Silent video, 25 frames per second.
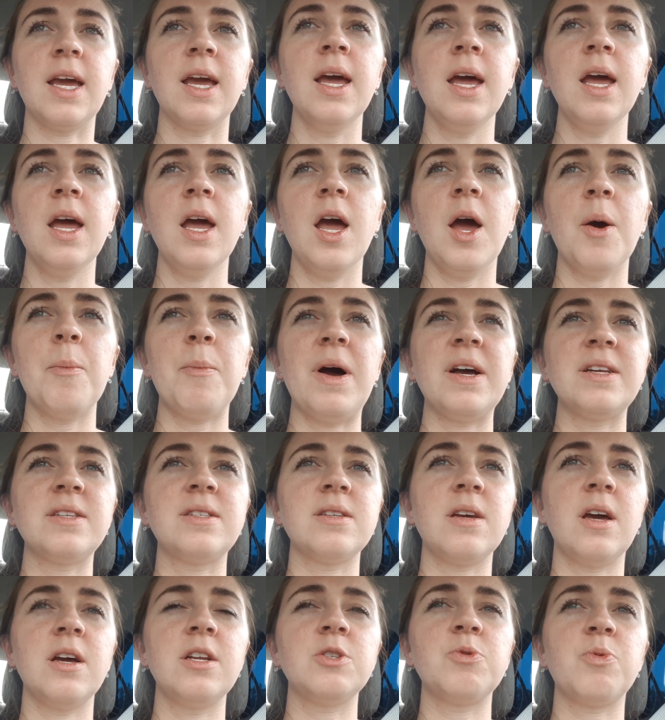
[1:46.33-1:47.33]
My
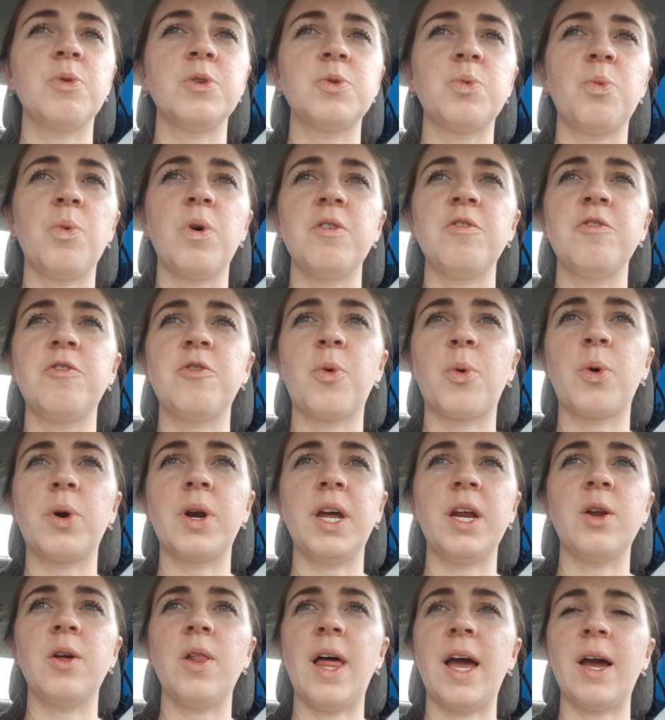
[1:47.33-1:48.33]
son's was
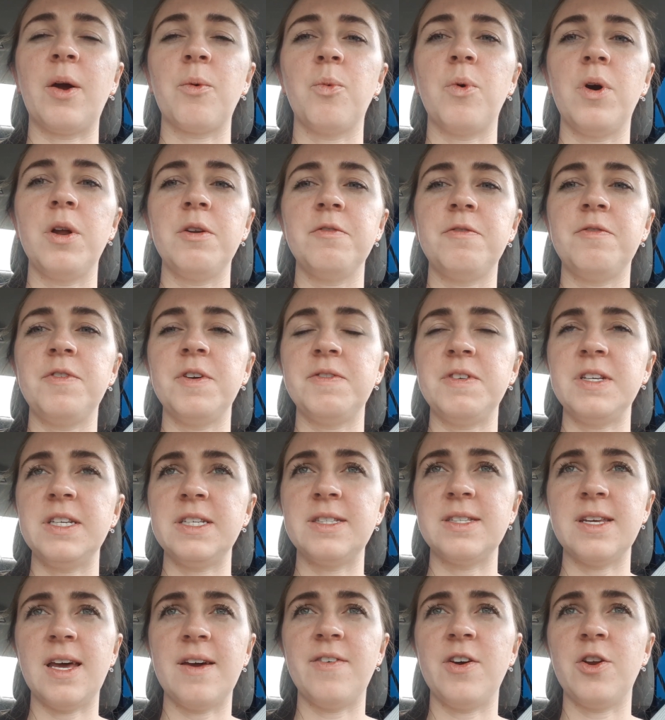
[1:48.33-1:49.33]
140 to like
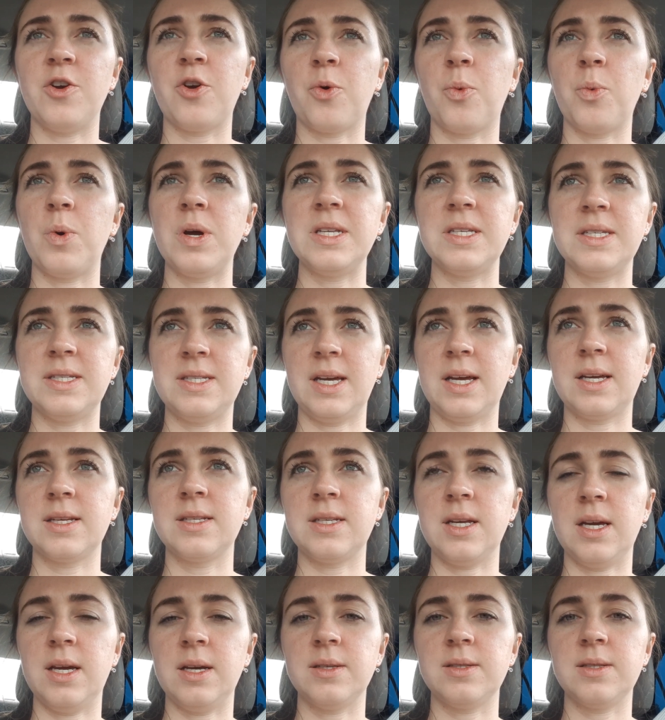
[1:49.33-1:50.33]
157 or
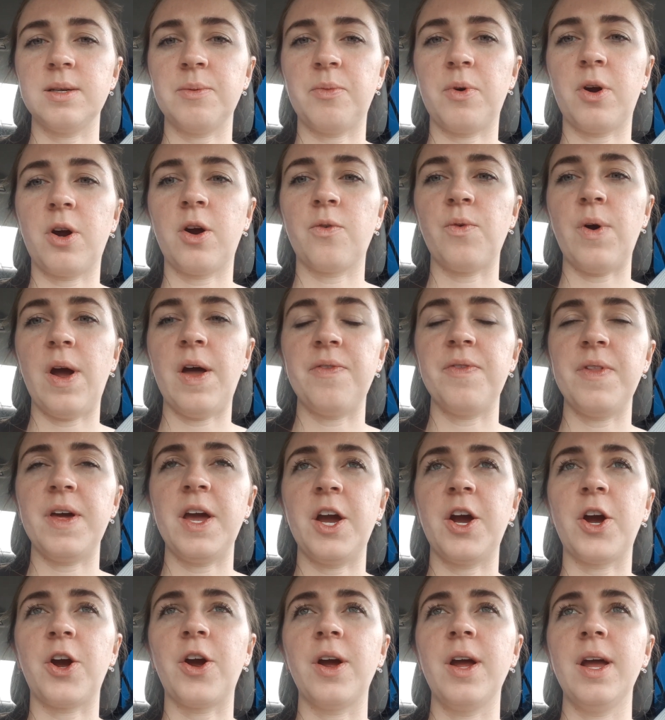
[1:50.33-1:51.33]
160, somewhere around
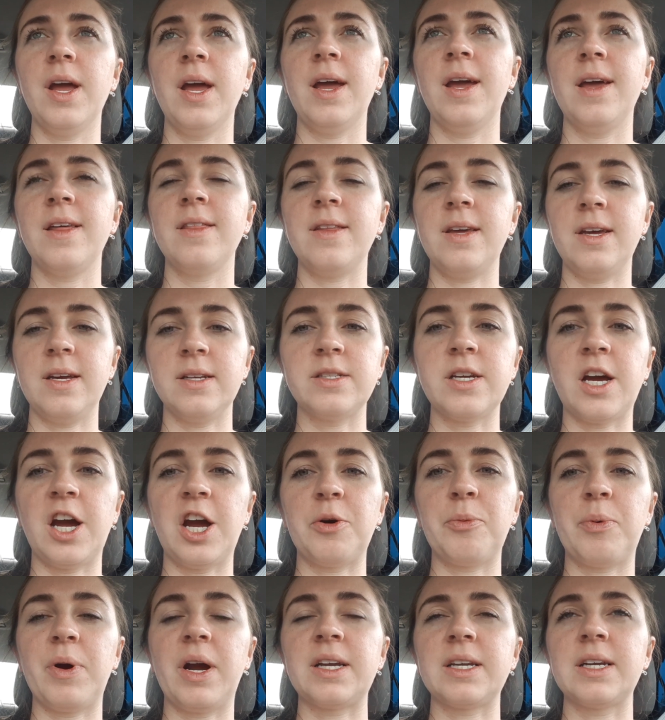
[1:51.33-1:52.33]
there the
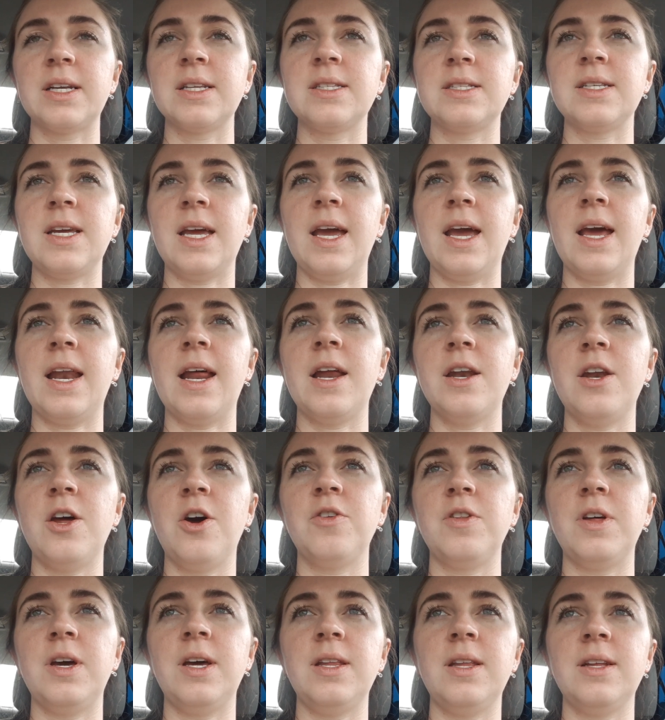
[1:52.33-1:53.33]
entire pregnancy. And I
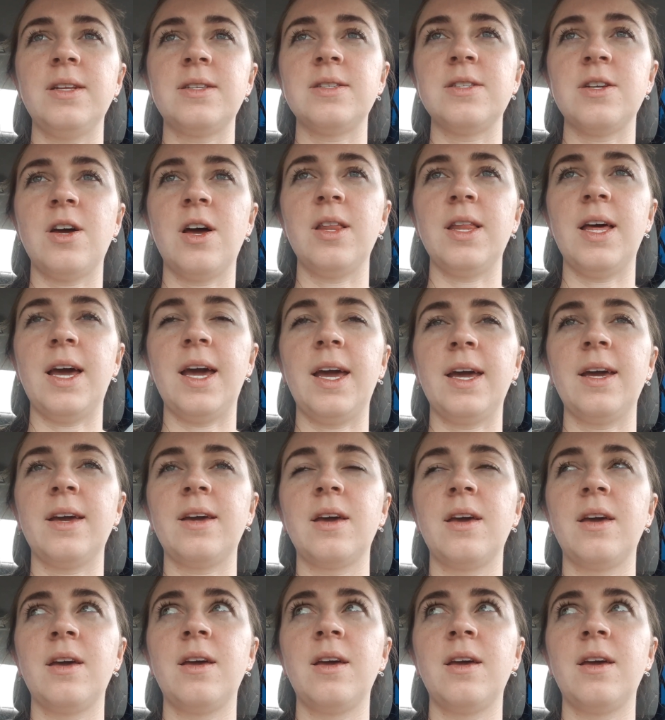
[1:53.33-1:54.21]
know that it's not like